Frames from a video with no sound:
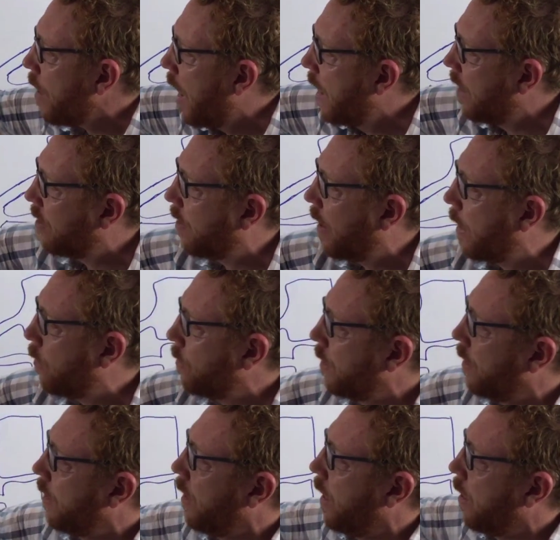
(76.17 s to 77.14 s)
and it's held
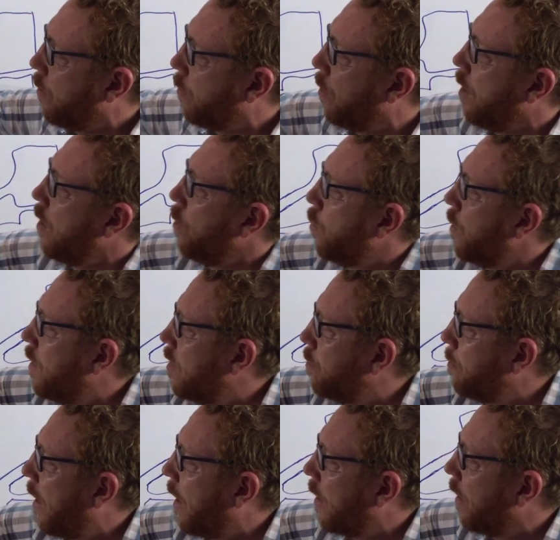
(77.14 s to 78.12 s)
in here with this
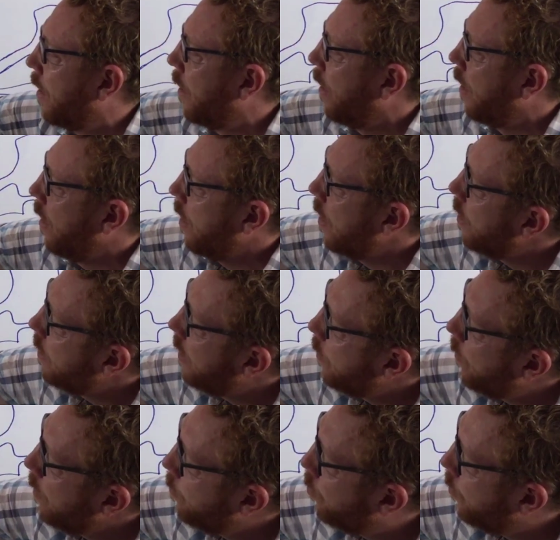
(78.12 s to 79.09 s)
bucket. Then
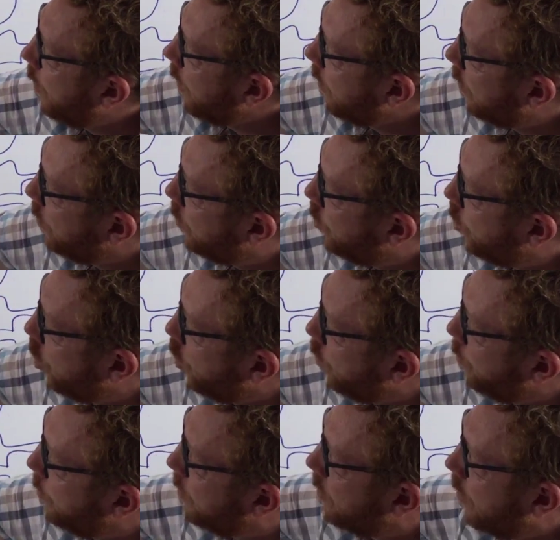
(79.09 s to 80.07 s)
we bring the
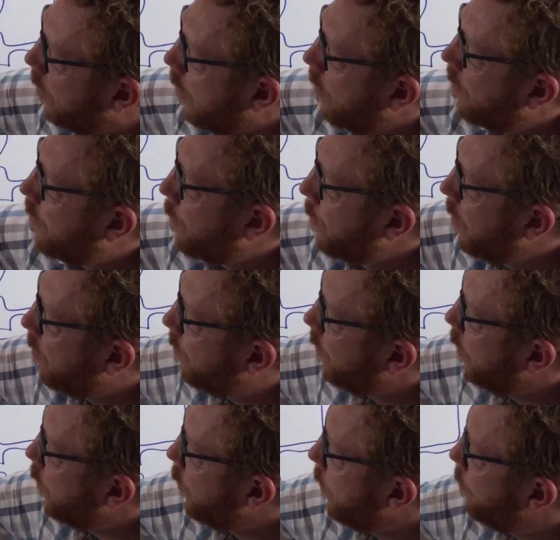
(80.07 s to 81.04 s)
tubes from this
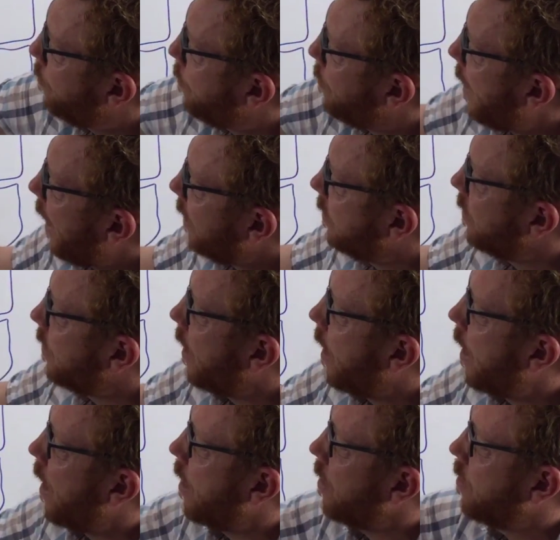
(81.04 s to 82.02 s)
fluid back to the
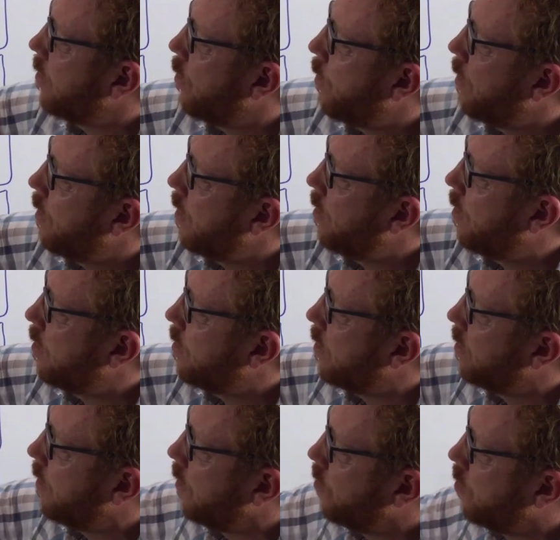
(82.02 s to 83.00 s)
heart. So this is
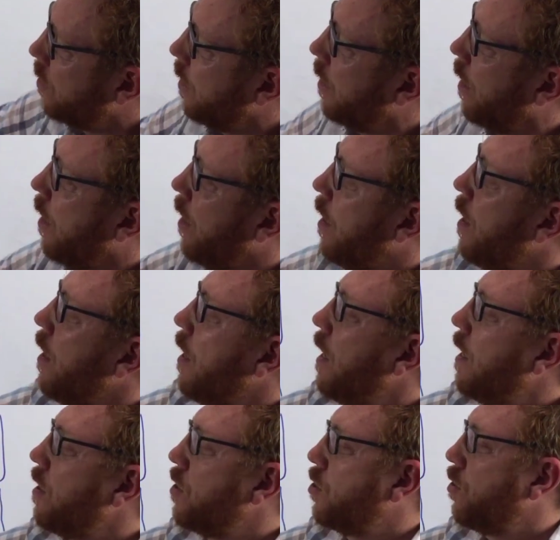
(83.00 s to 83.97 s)
essentially
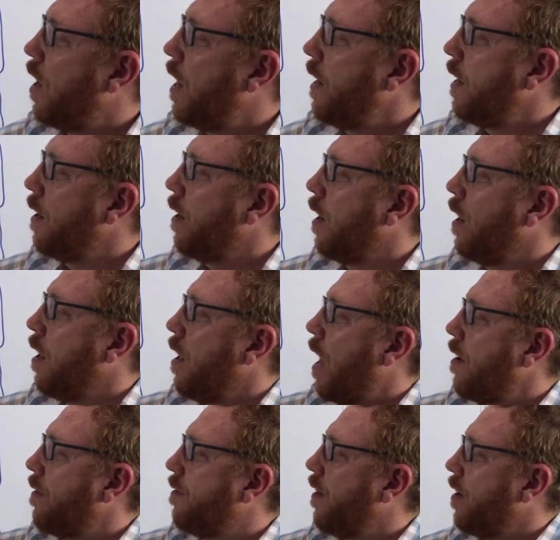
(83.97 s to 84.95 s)
illustrating
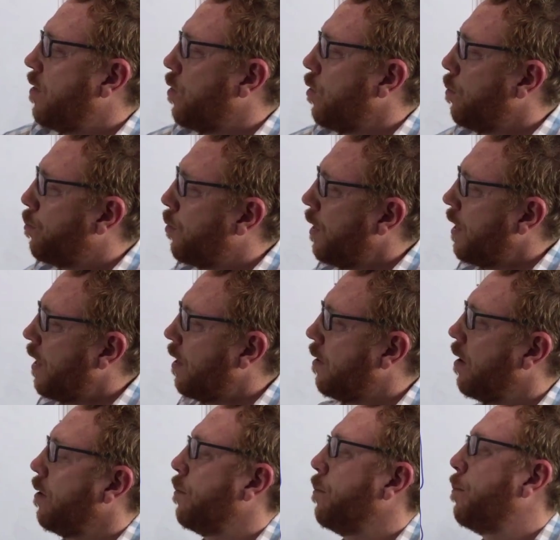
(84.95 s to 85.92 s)
a vessel
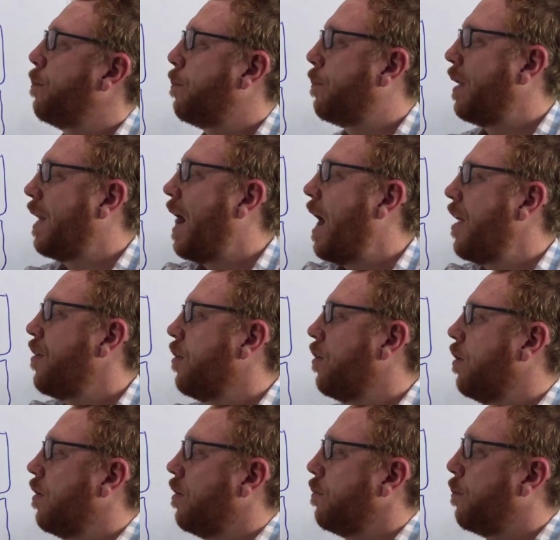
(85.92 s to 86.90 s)
bringing blood
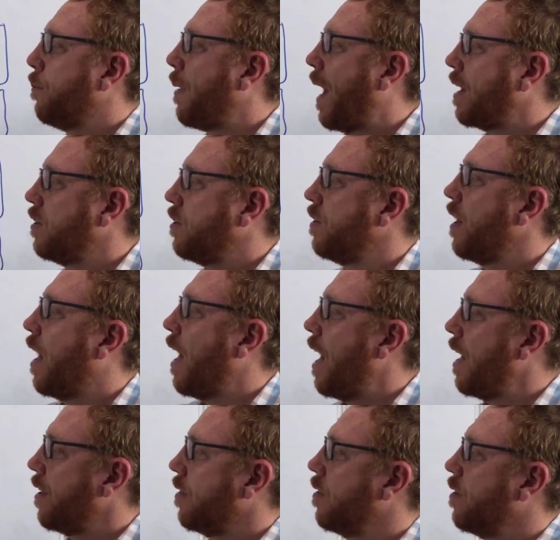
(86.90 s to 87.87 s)
back to the
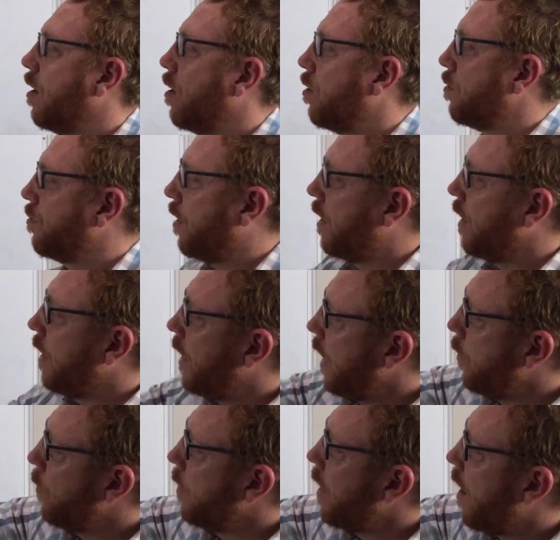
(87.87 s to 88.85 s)
heart itself. And
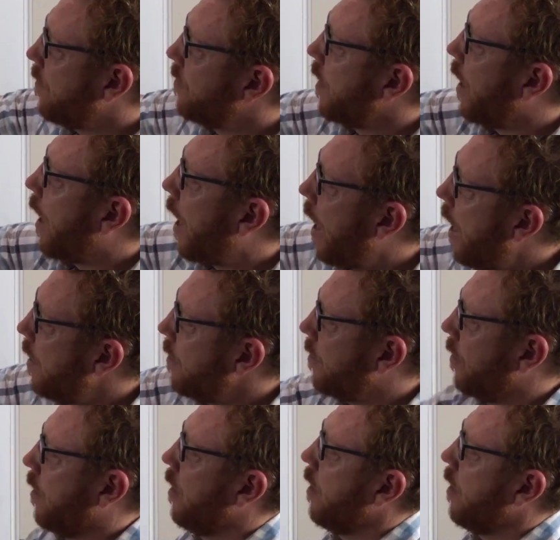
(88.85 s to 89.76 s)
here we have the heart,